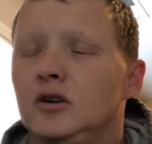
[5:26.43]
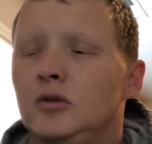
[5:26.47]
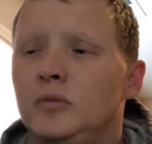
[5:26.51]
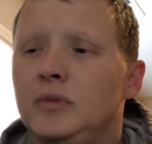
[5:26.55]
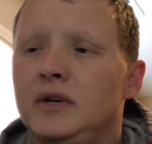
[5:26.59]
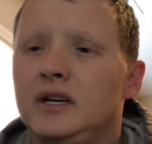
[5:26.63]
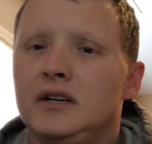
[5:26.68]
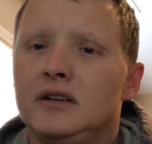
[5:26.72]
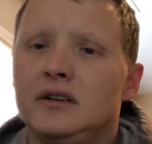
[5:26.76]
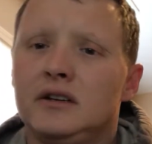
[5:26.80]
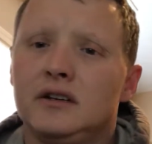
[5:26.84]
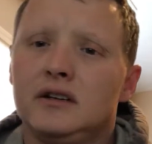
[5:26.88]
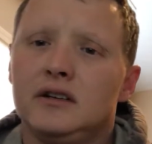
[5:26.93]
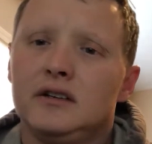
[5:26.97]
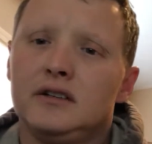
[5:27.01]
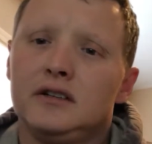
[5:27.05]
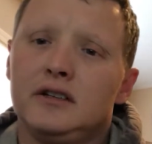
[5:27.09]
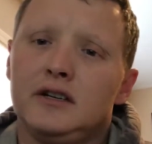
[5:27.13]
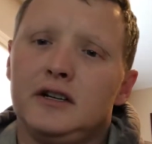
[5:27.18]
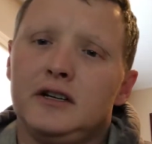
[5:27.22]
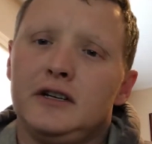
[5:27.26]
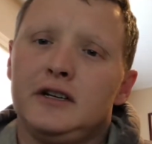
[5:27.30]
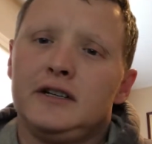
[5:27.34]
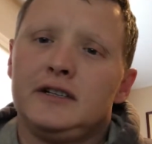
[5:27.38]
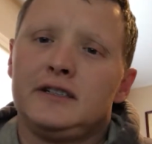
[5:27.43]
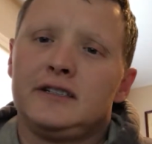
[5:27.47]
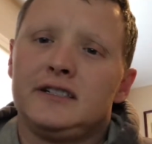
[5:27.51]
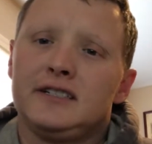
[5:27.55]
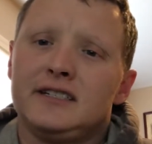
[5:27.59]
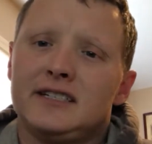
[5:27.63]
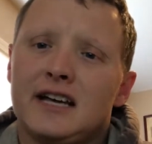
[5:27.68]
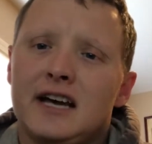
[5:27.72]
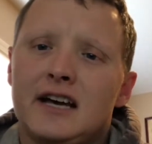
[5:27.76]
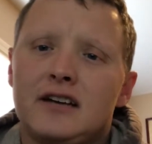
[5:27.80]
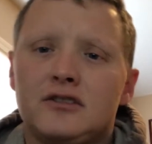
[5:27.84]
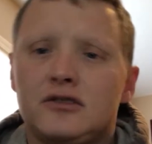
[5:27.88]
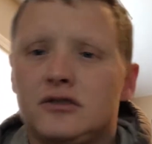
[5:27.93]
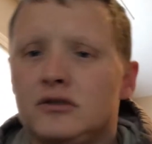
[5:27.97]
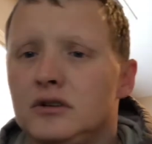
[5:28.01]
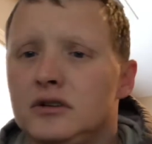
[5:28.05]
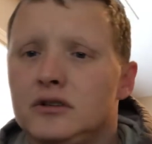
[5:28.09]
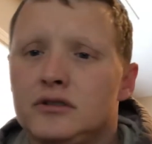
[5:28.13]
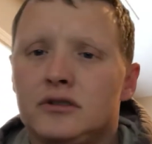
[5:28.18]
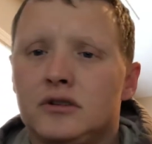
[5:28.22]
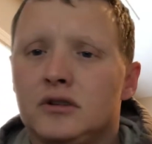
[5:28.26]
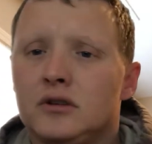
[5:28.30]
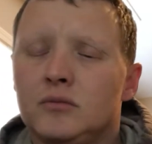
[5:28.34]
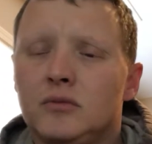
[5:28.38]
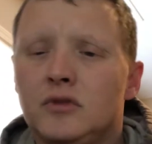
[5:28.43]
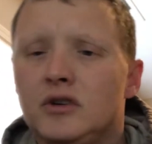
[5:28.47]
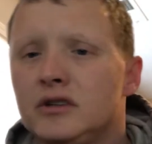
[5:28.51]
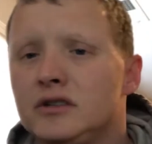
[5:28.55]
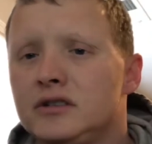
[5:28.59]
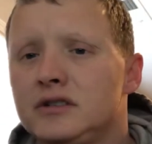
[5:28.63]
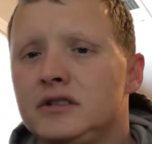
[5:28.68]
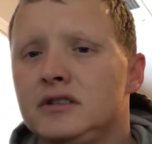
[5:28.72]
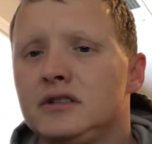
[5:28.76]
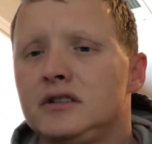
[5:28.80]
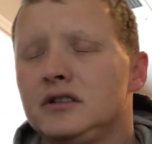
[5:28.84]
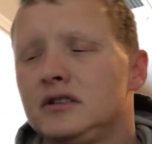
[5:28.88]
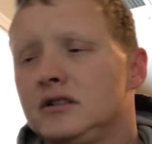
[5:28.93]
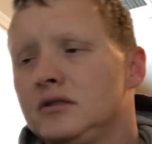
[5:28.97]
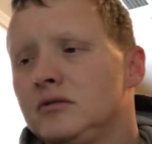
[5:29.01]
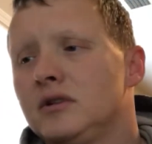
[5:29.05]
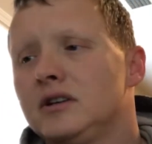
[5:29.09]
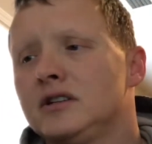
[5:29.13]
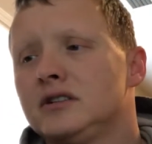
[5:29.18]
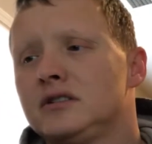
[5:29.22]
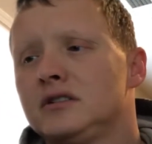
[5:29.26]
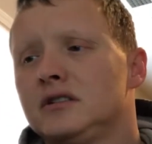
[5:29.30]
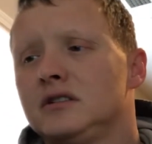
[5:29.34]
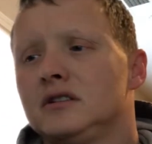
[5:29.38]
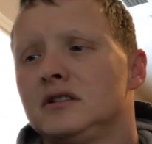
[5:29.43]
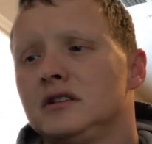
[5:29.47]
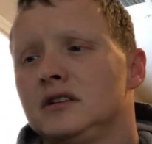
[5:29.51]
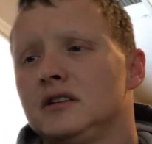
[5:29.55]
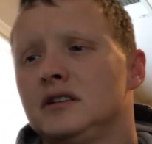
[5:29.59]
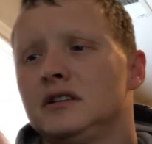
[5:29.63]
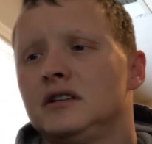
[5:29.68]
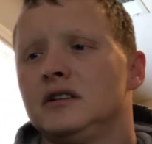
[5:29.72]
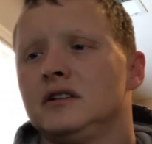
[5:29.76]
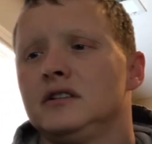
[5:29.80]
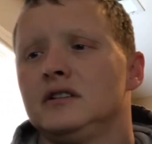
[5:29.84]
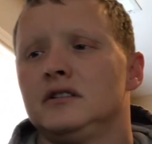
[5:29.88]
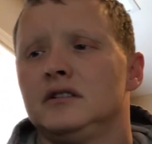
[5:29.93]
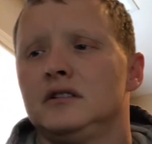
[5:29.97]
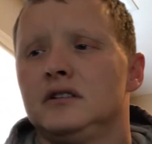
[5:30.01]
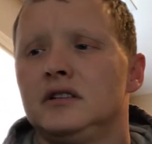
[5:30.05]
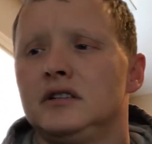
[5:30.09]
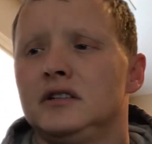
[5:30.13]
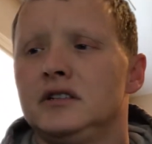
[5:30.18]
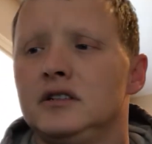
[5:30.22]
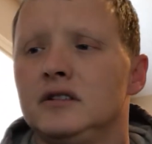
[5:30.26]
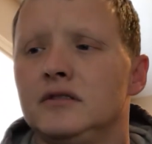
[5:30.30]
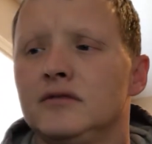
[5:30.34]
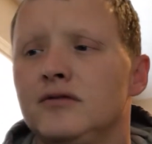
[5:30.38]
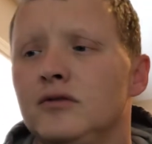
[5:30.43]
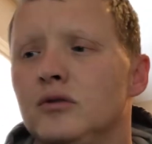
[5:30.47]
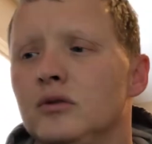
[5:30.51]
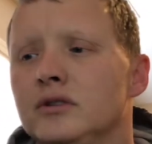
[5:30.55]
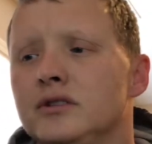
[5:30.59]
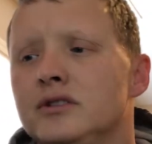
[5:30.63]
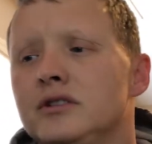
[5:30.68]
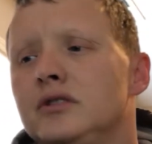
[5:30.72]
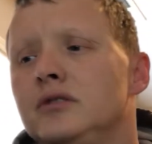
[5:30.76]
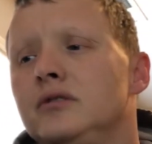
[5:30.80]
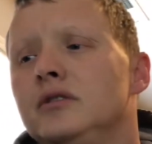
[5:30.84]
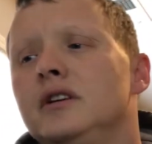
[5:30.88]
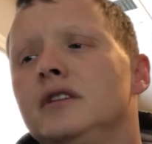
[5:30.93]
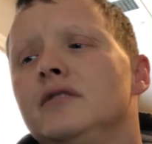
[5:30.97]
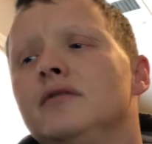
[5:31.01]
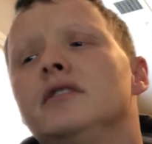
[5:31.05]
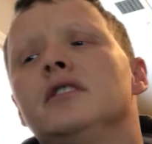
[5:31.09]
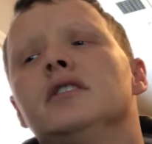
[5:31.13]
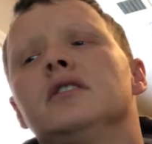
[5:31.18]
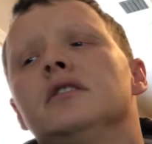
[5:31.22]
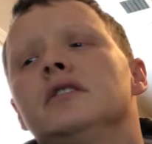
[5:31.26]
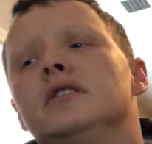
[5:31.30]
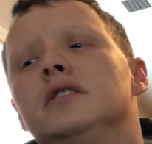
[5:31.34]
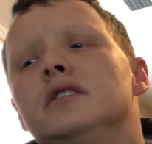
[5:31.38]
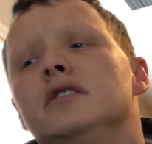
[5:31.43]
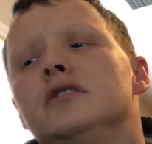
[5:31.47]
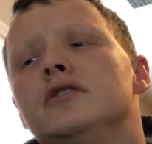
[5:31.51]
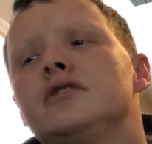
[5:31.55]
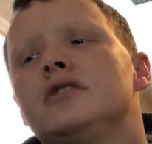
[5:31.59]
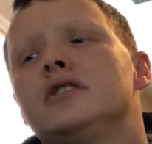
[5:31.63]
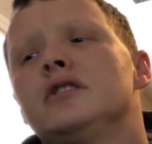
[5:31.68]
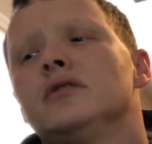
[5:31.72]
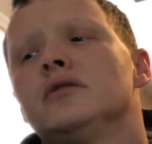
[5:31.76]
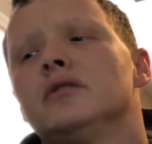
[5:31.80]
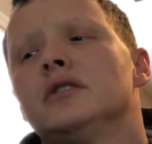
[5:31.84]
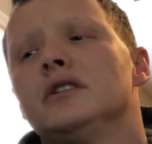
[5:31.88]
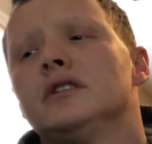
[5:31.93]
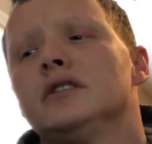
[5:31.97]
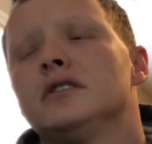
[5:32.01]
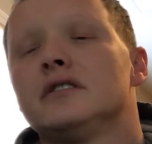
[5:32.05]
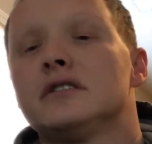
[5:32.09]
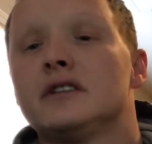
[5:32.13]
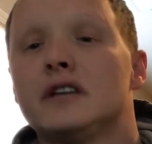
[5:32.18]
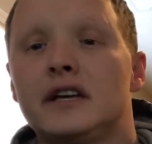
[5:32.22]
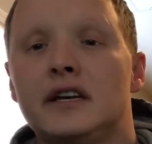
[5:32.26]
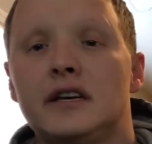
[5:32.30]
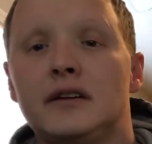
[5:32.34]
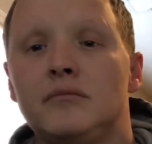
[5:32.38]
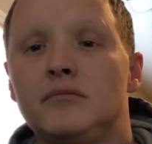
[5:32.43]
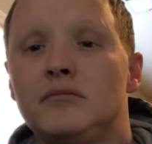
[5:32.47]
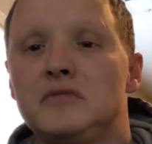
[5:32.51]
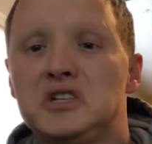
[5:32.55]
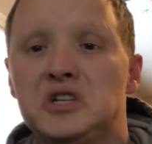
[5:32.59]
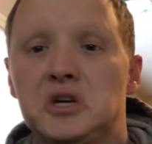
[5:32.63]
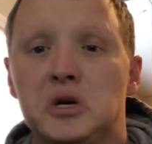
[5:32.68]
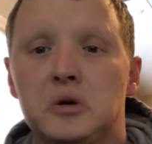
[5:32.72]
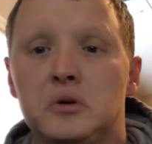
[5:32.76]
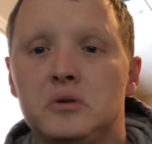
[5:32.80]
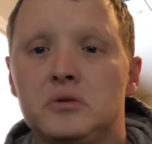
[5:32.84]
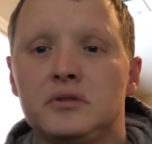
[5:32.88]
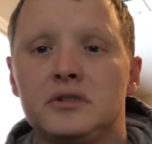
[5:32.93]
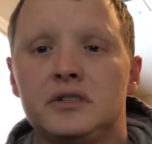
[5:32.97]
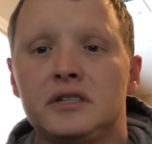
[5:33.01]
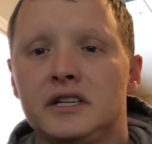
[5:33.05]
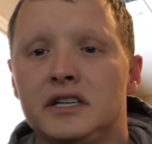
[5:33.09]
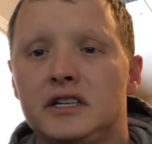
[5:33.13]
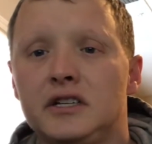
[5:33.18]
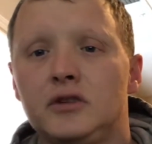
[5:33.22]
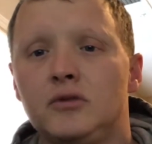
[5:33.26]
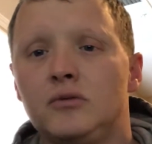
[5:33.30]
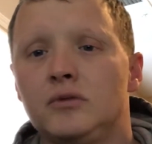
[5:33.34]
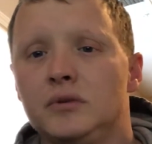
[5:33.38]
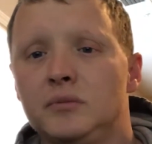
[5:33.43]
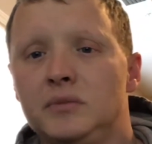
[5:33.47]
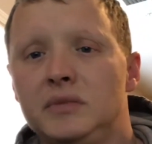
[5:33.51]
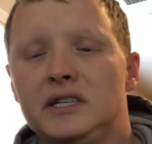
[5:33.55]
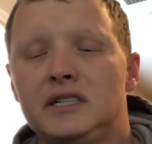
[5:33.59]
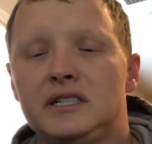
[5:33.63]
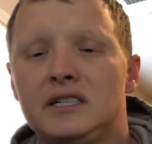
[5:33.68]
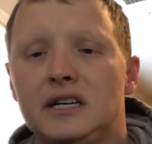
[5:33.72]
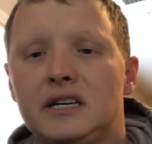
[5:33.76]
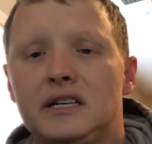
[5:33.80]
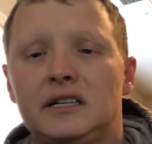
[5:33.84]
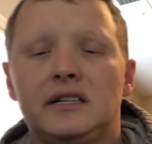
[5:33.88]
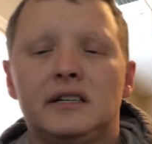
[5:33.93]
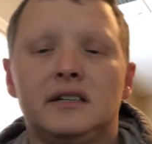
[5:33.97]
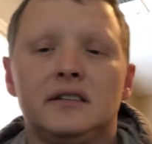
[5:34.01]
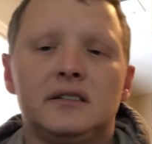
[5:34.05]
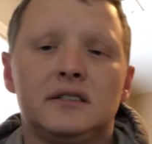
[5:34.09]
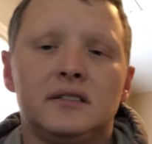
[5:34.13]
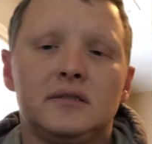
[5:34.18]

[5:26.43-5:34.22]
be in a disastrous or emergency situation and you're forced to give your children the same dose that you would be taking.